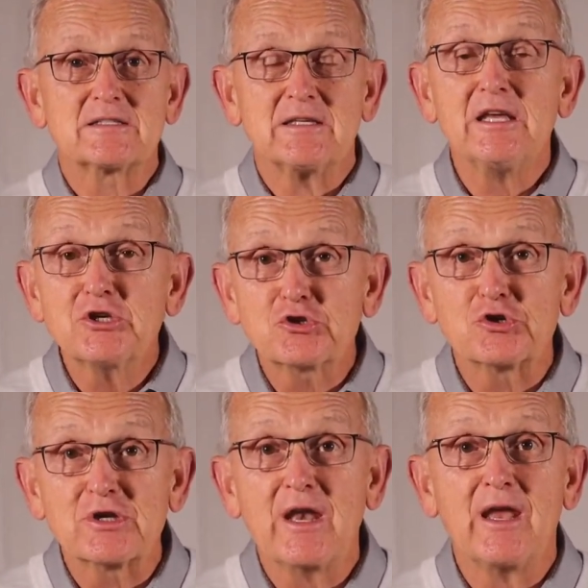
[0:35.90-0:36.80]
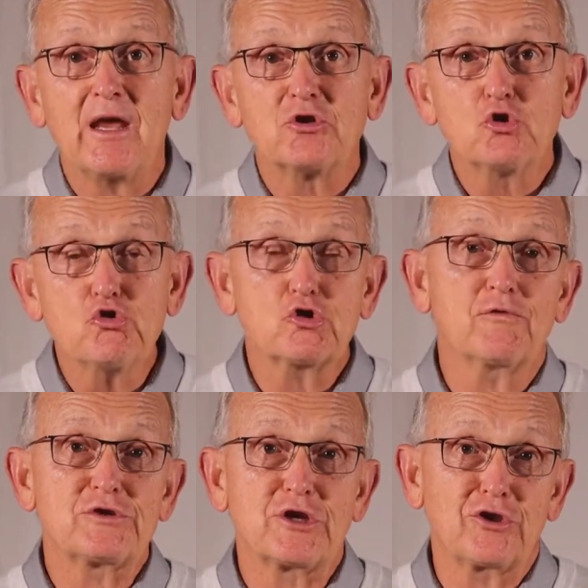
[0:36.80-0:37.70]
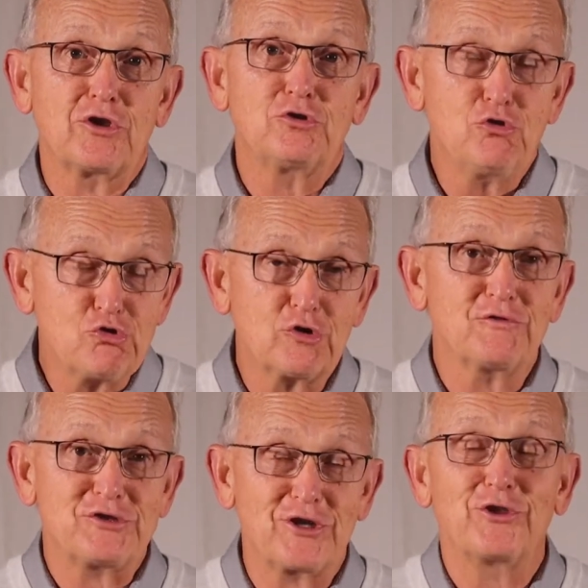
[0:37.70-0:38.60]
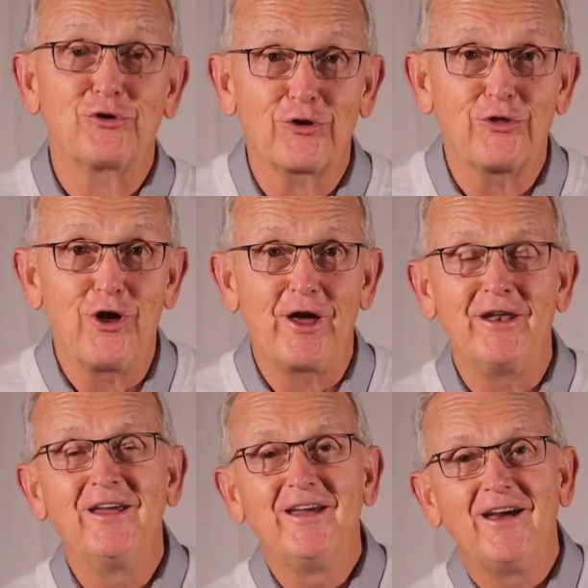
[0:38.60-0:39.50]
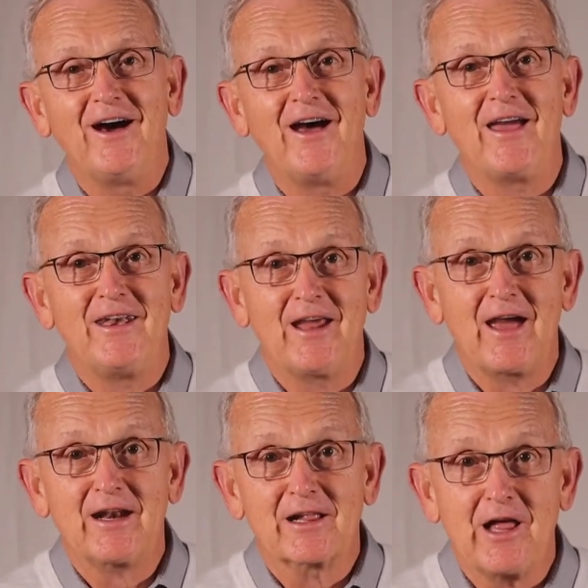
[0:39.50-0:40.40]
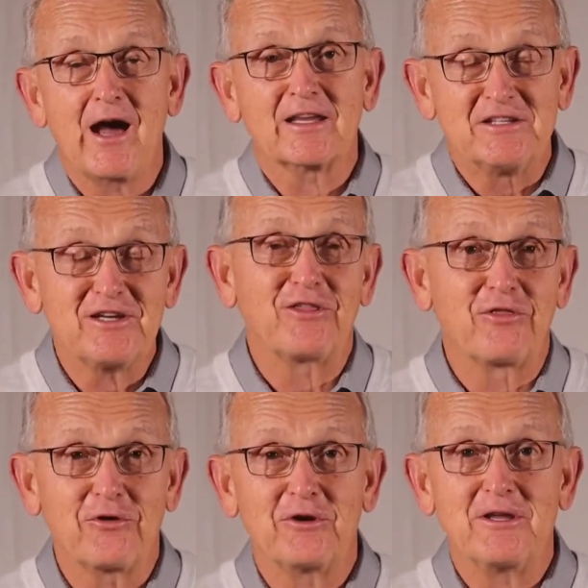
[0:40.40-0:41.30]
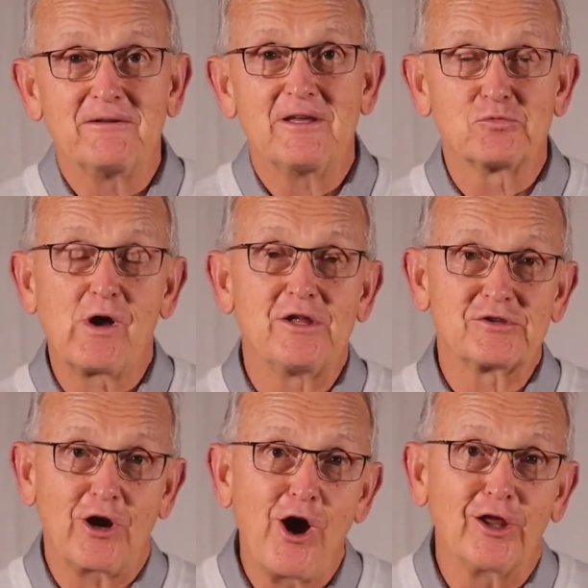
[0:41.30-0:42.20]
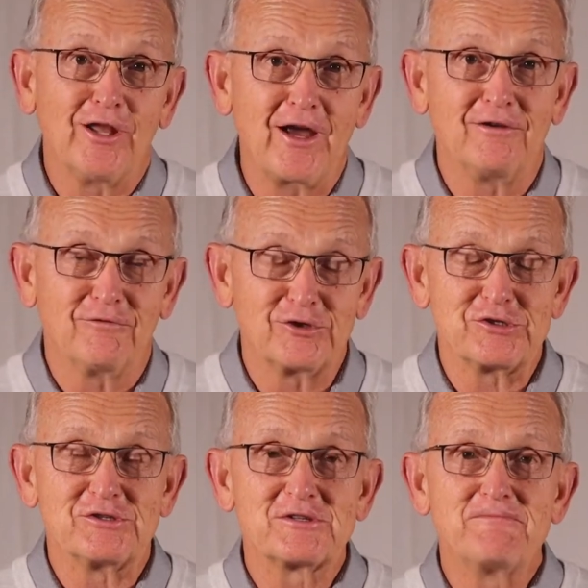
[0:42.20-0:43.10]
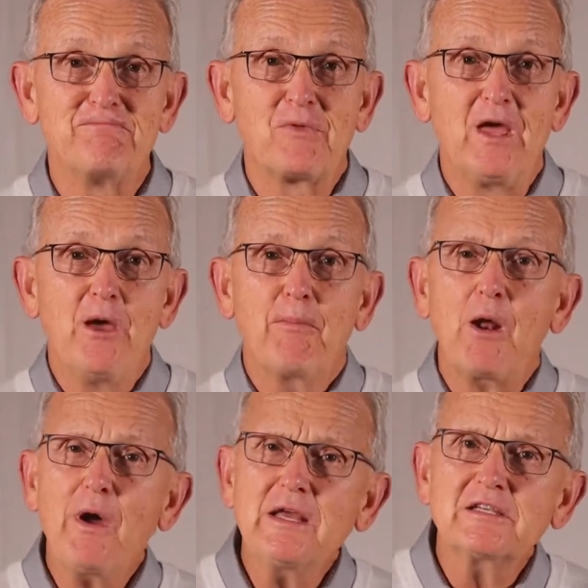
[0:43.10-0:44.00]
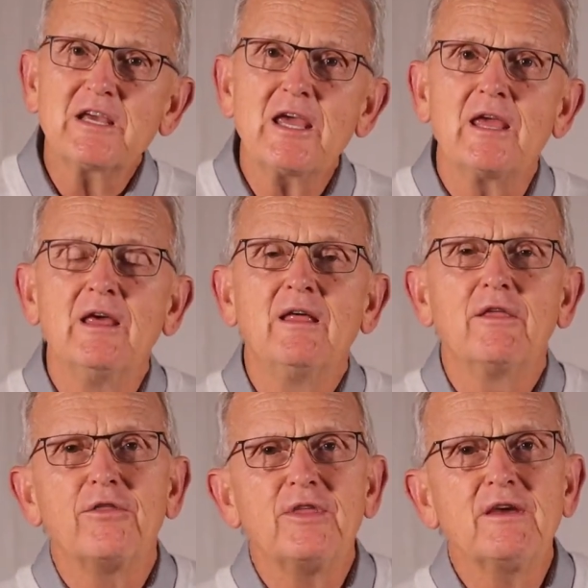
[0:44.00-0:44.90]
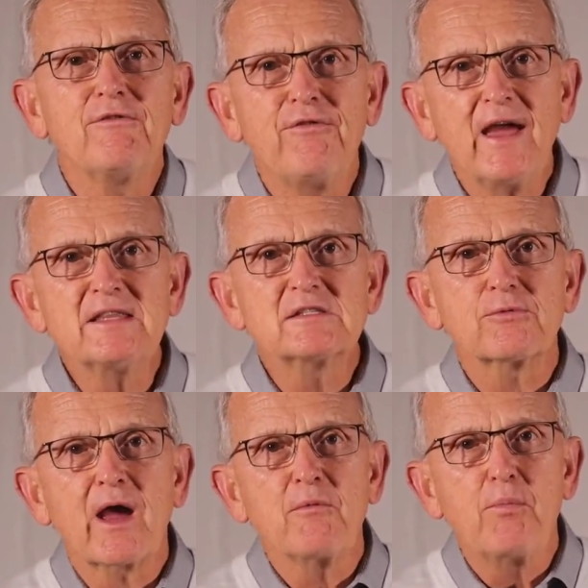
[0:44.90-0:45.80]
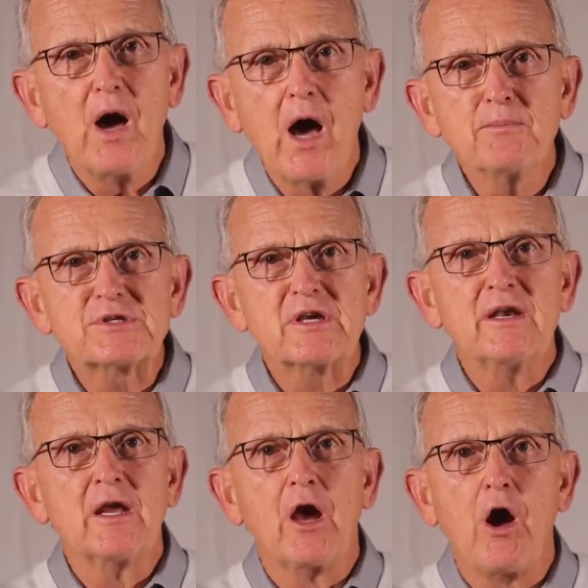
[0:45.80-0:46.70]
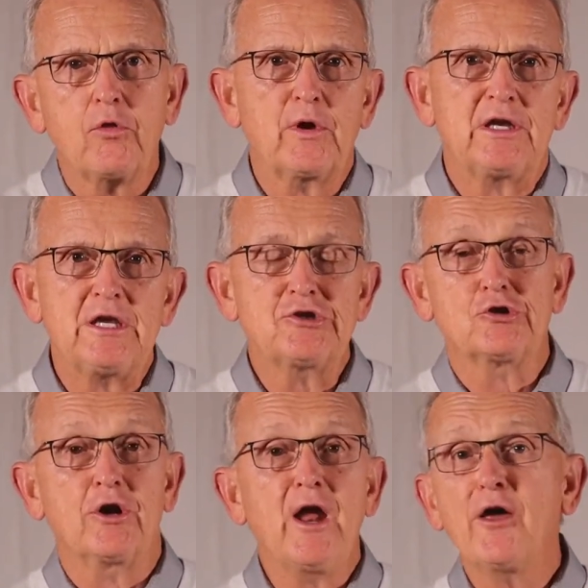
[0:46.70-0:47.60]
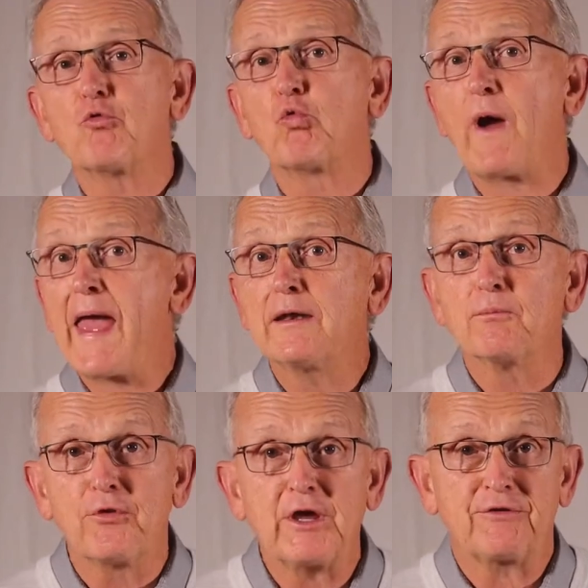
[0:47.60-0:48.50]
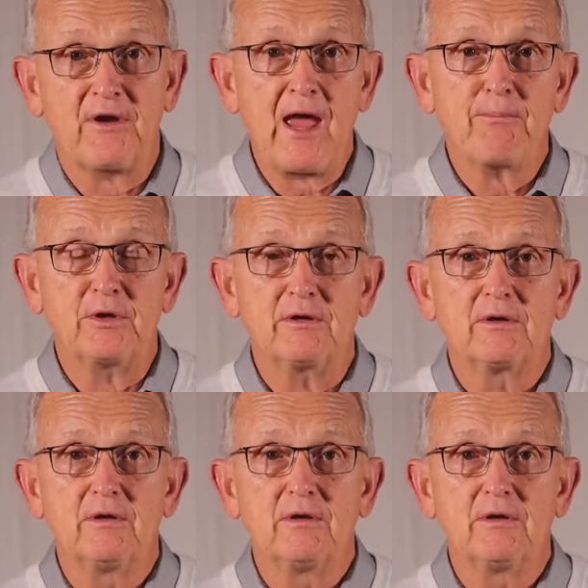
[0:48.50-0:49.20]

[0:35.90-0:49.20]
Easter Sunday, two services on the North Lawn at 9 o'clock and 10:30, as well as our online versions. But I want to say that the events around Palm Sunday all the way to Easter are not random things that happened,